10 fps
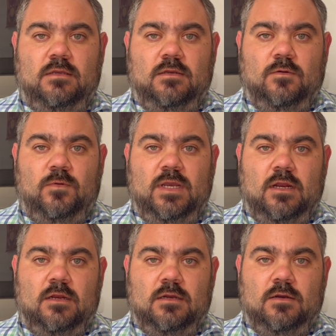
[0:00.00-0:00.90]
We
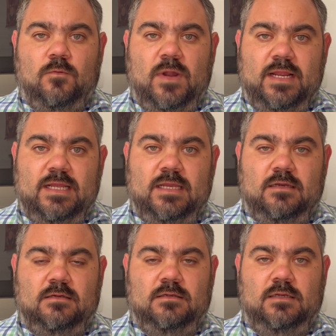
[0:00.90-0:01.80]
are
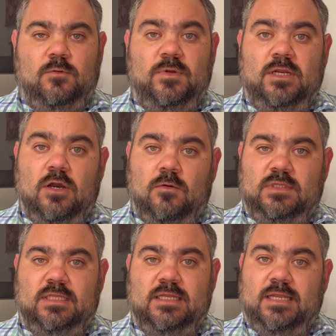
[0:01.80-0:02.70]
waiting and we know that
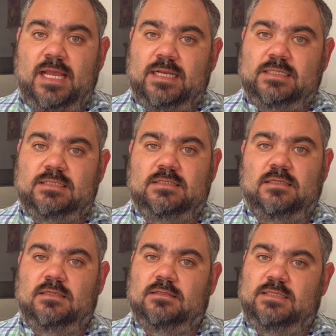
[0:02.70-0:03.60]
the next
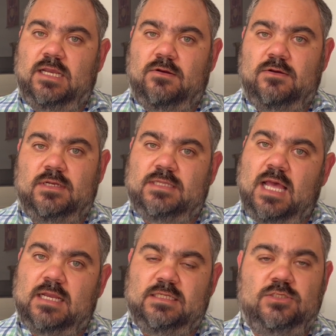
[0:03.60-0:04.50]
terror
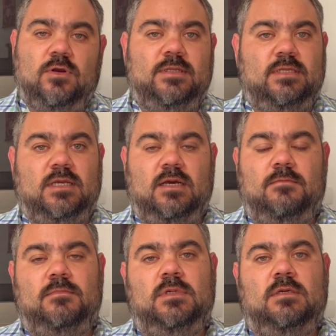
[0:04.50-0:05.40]
attack is going to come.